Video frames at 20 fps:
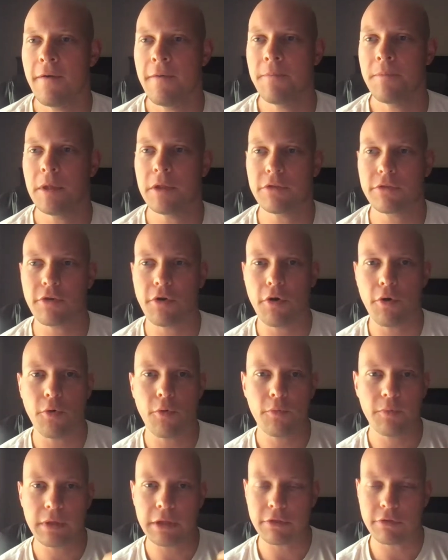And
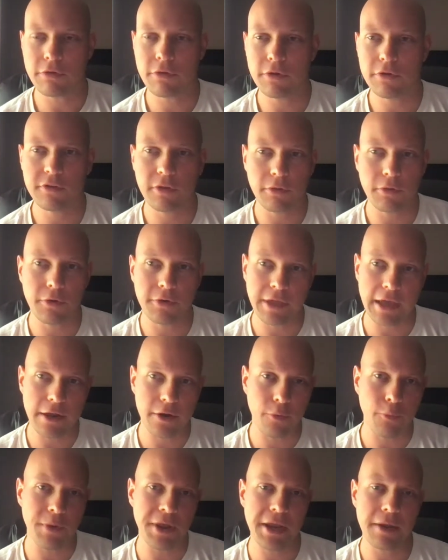so it's good to look at
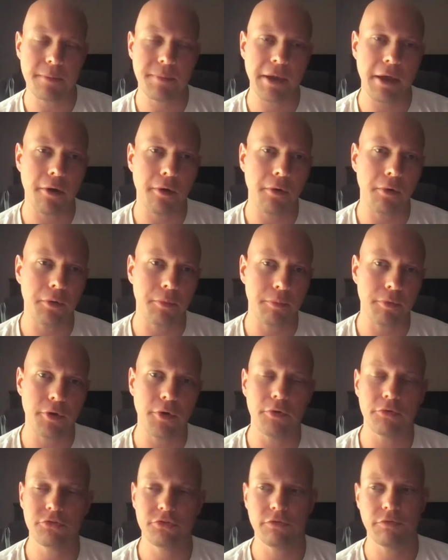a Wayne Powell
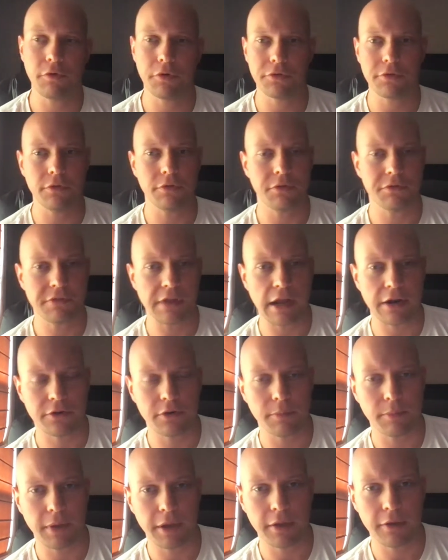approach versus a Dr.
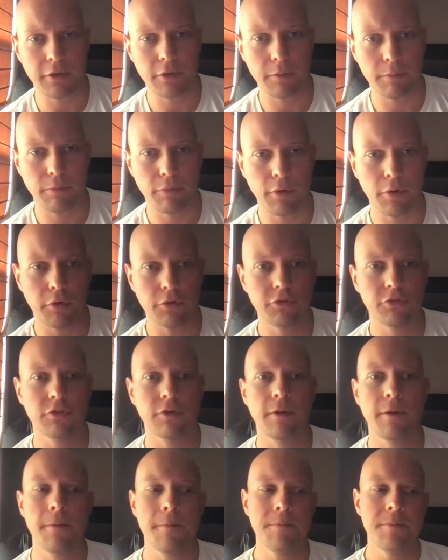Michael approach
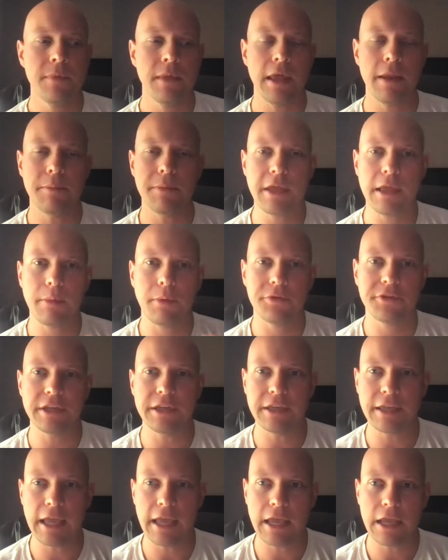and be able to
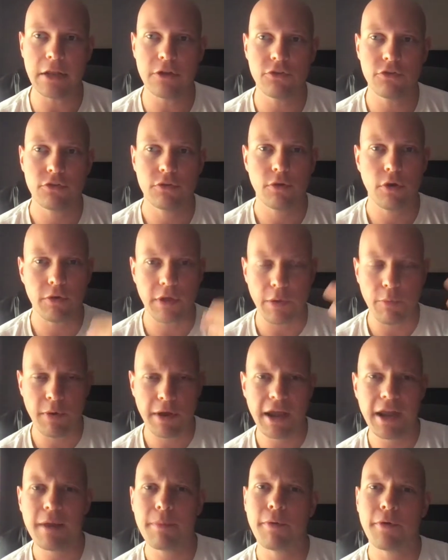gauge, okay, what
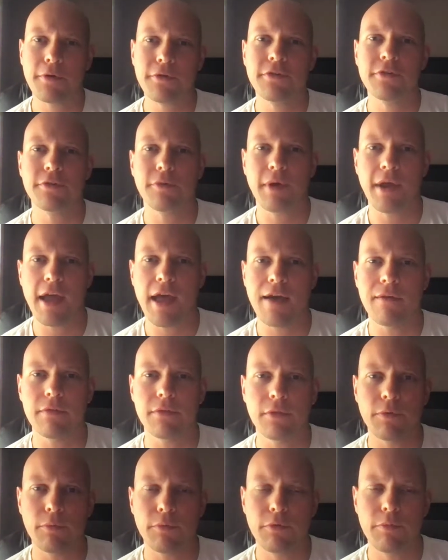kind of person do I have in
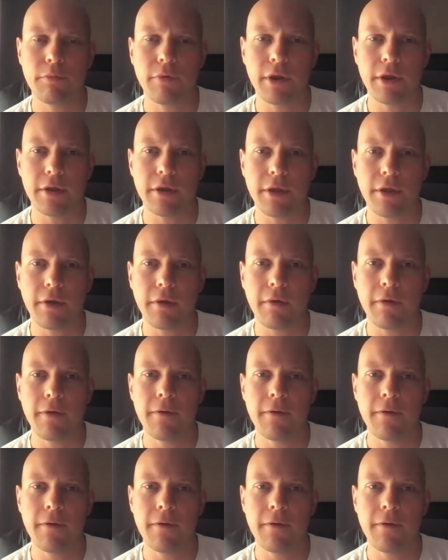the room right now?